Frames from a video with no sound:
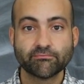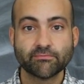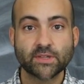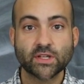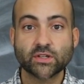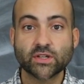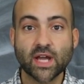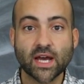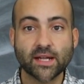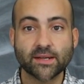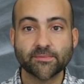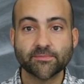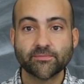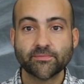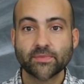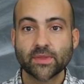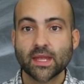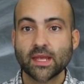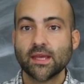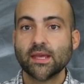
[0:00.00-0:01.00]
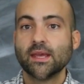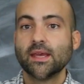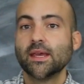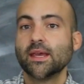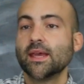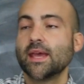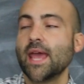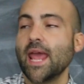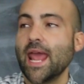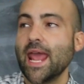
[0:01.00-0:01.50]
you're done.
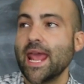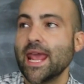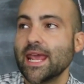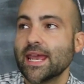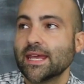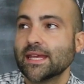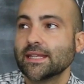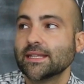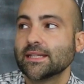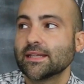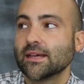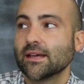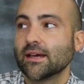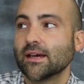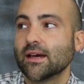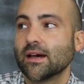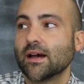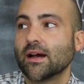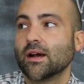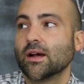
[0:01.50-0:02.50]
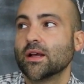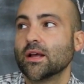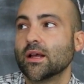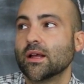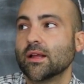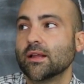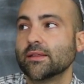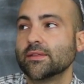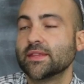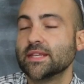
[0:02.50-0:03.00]
And
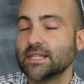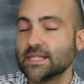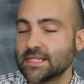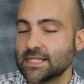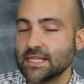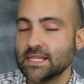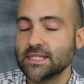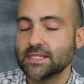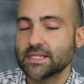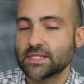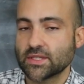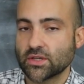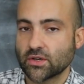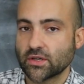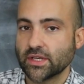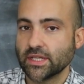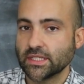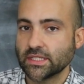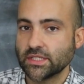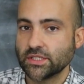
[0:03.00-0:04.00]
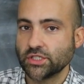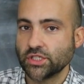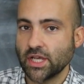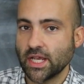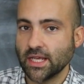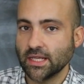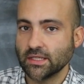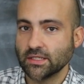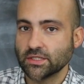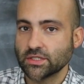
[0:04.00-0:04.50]
this is starting to
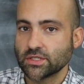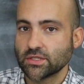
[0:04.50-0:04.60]
change.